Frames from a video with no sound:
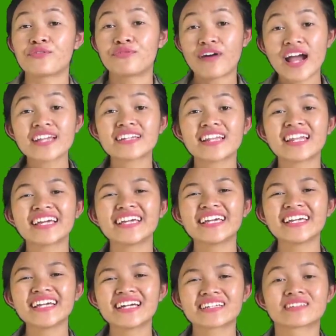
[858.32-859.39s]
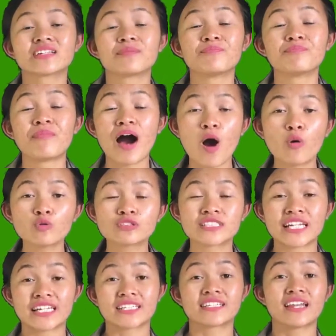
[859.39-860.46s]
Finally, the mouse
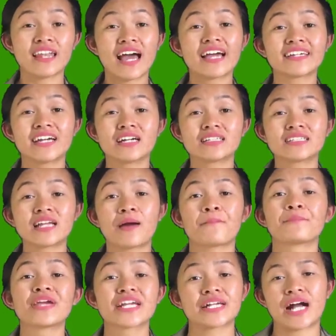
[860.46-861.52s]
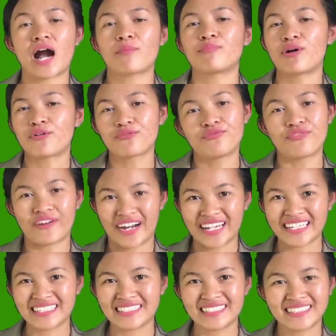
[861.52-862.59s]
and the lion become a friend.